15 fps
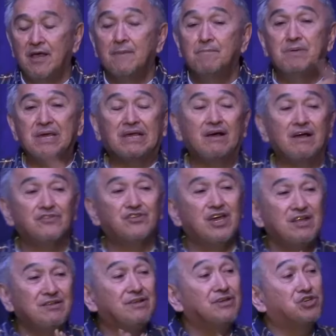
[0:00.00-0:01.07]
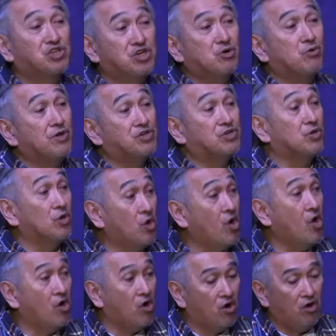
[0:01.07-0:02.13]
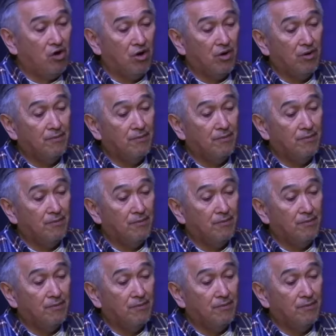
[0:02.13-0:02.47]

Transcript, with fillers: Because in the Jewish law,